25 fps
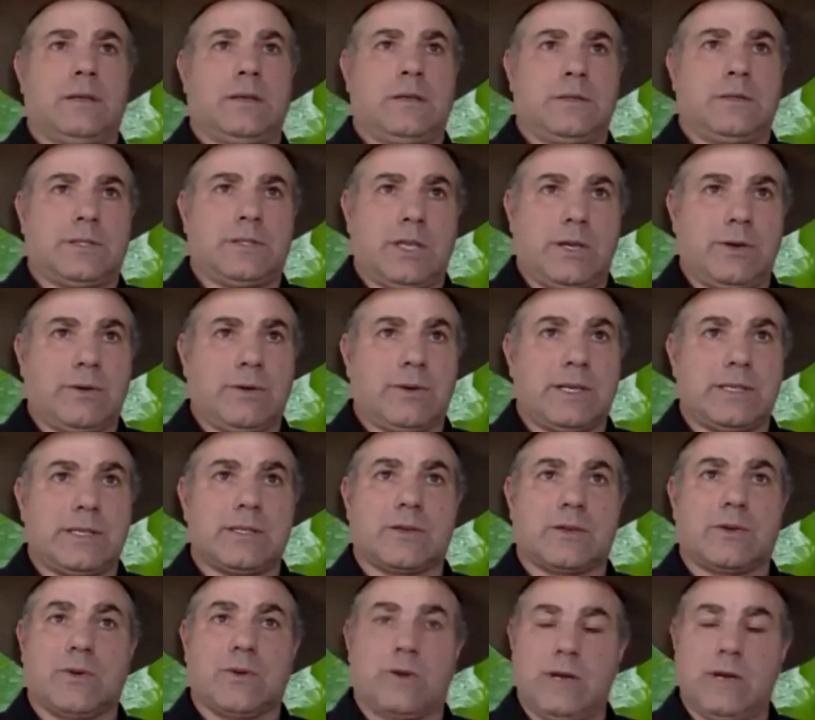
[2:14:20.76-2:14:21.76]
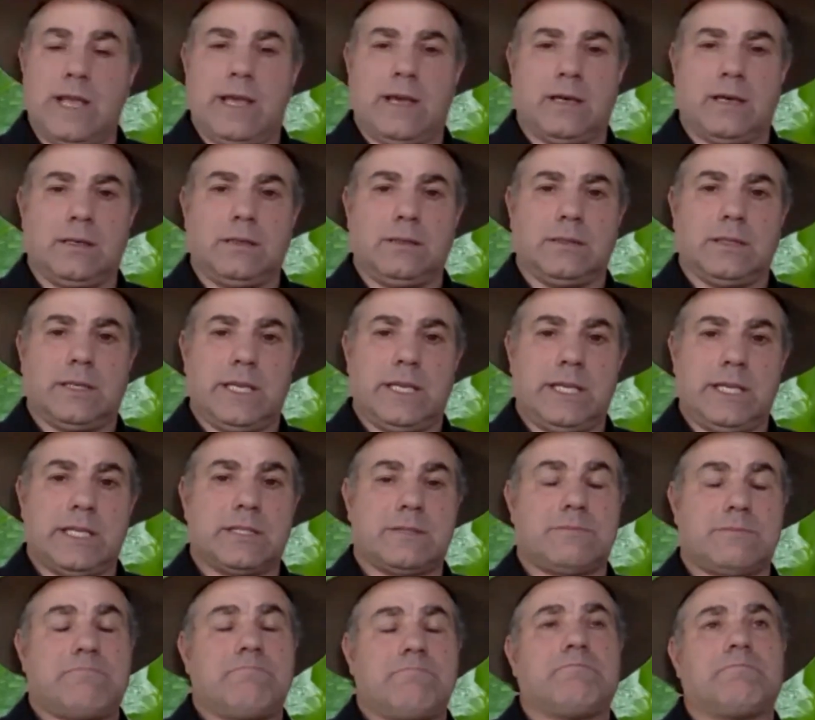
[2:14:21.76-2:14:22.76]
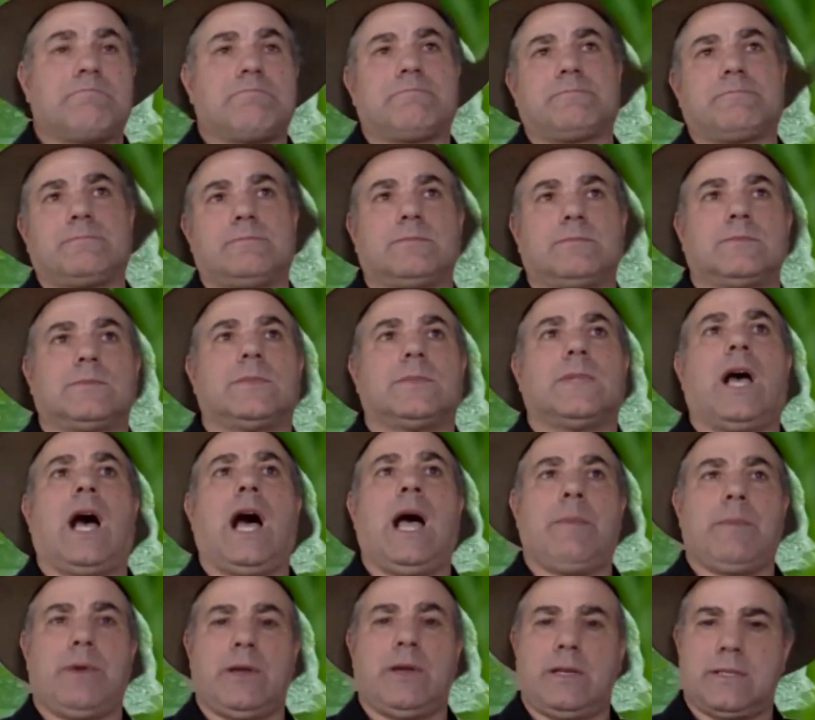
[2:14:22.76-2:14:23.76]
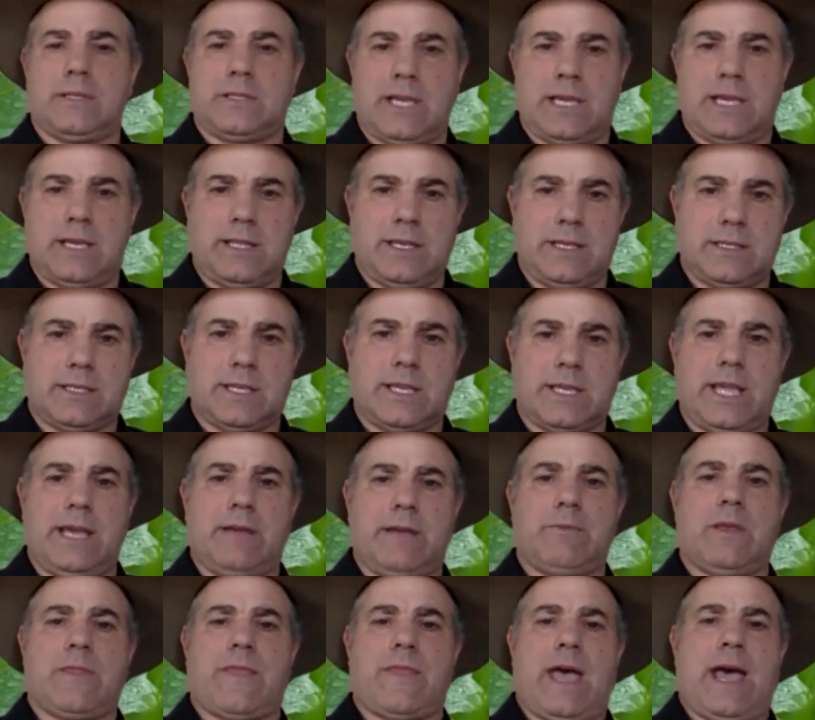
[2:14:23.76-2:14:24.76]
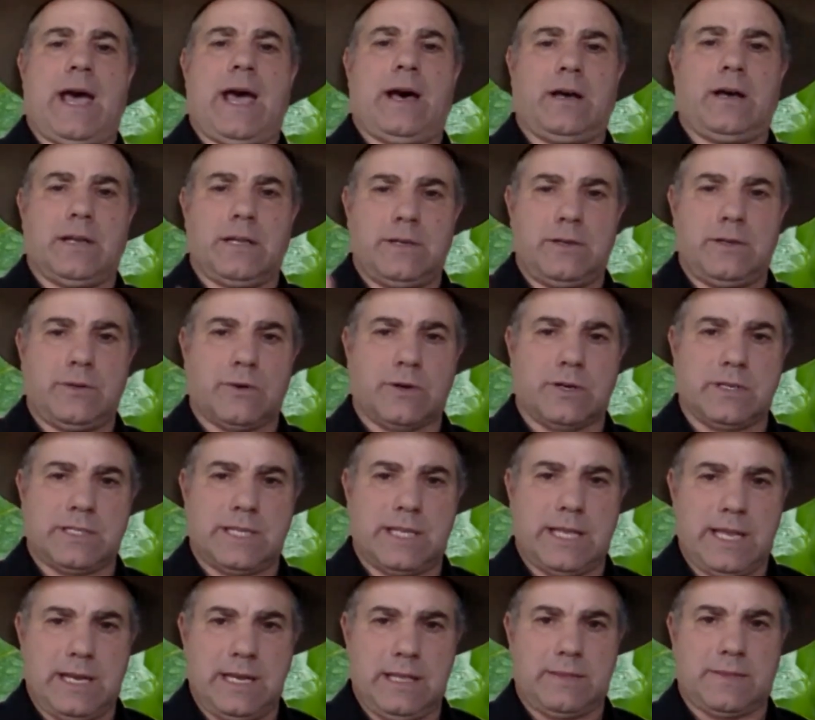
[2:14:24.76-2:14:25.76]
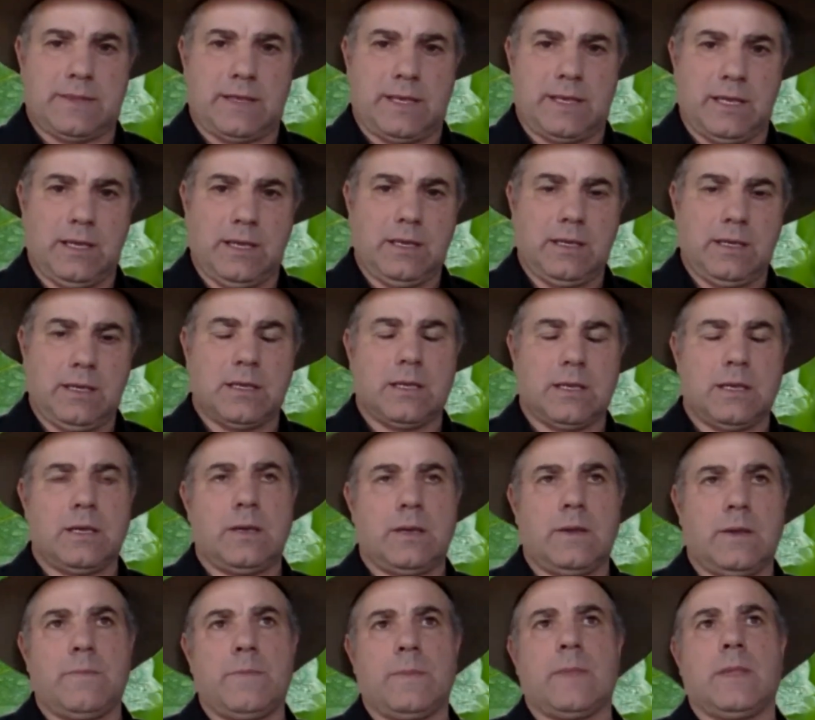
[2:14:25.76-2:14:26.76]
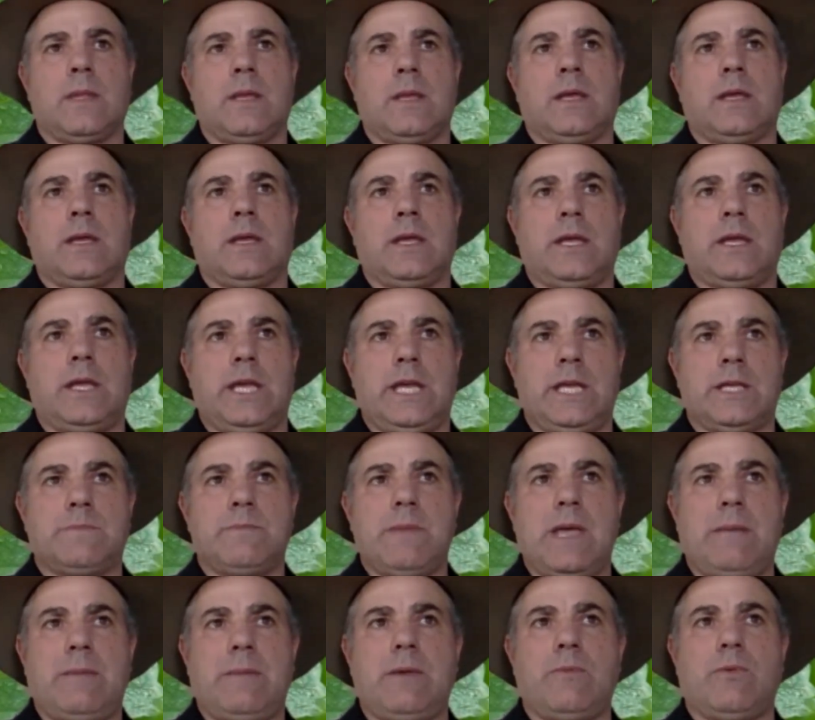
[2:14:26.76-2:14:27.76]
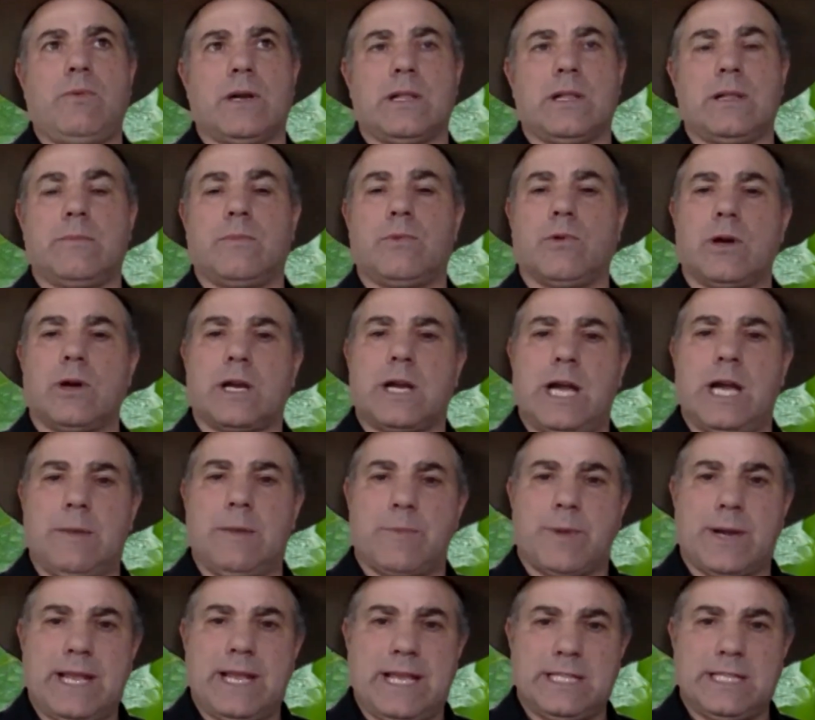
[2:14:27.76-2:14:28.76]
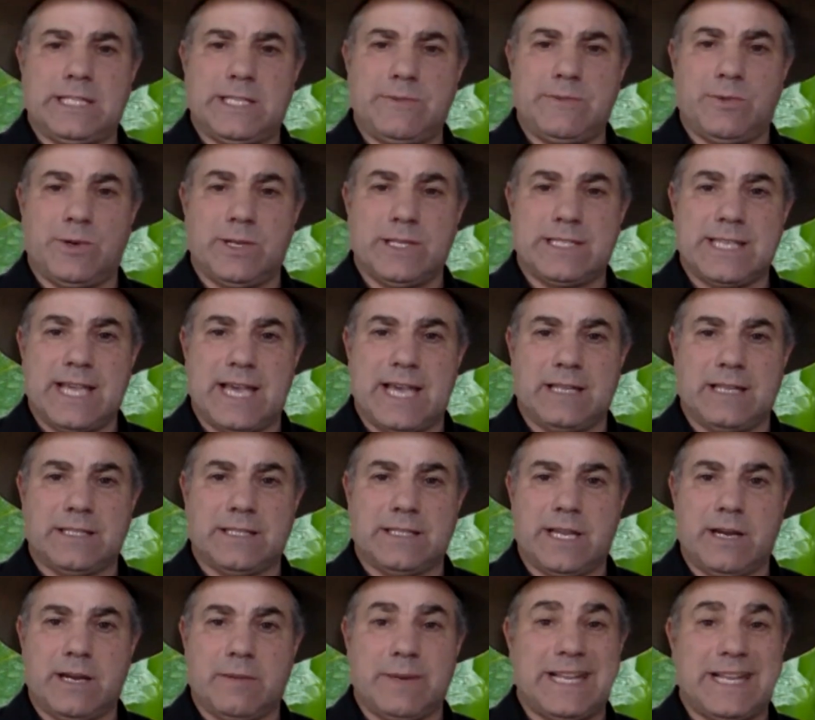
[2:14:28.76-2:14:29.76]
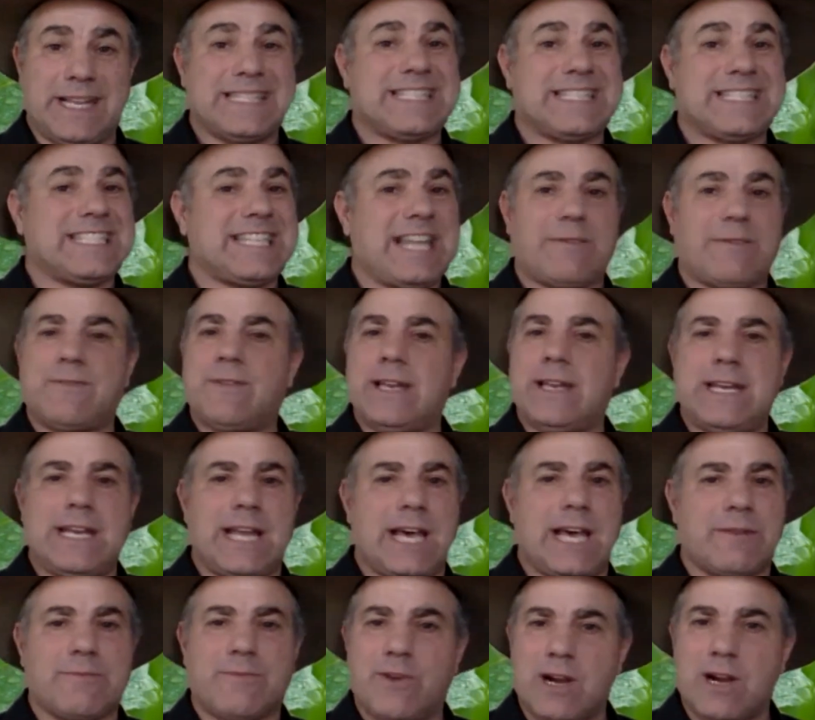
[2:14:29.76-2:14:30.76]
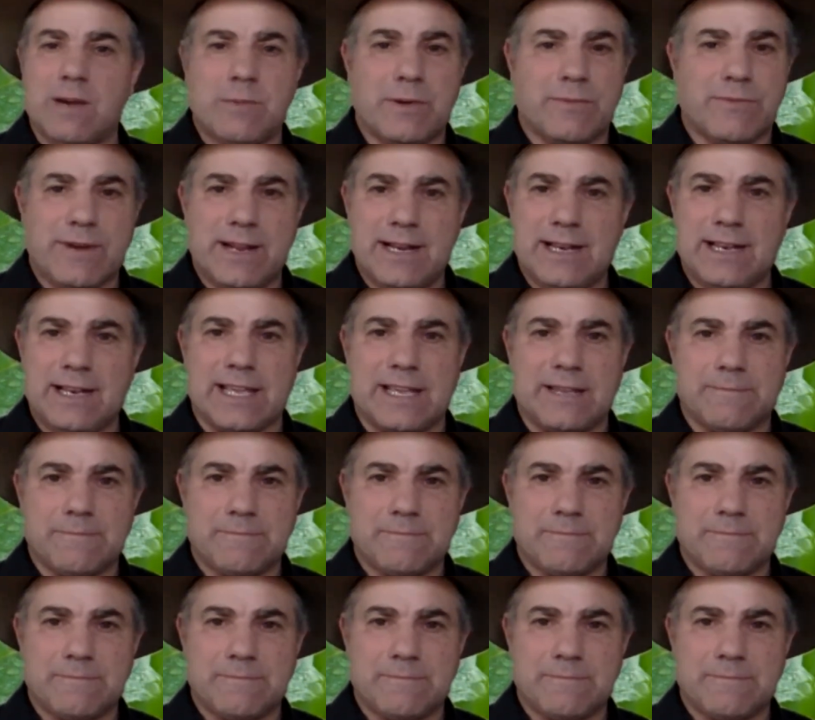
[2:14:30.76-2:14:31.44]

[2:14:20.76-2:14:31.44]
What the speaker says: So, because the Cornell is I'm going to say this again without endorsing anything, is maybe one of the more comprehensive ones out there, but it's definitely not farmer friendly.